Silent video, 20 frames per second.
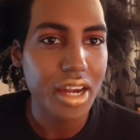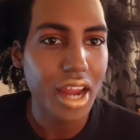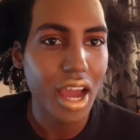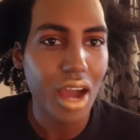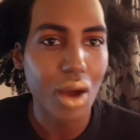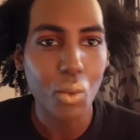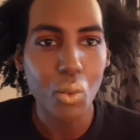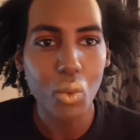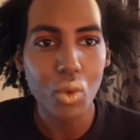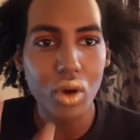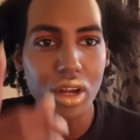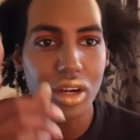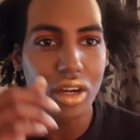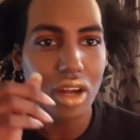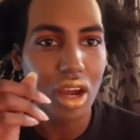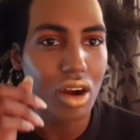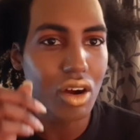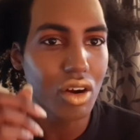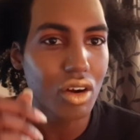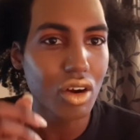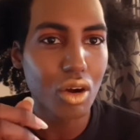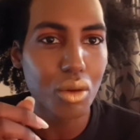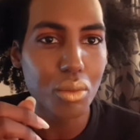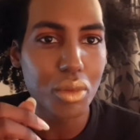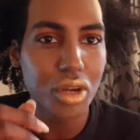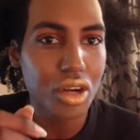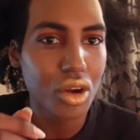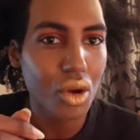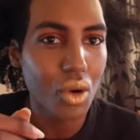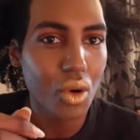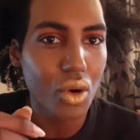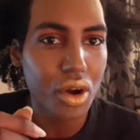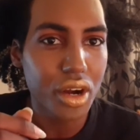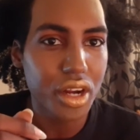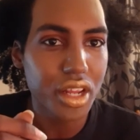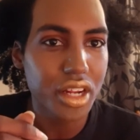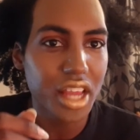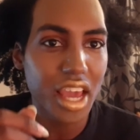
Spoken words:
Not one darn gone minority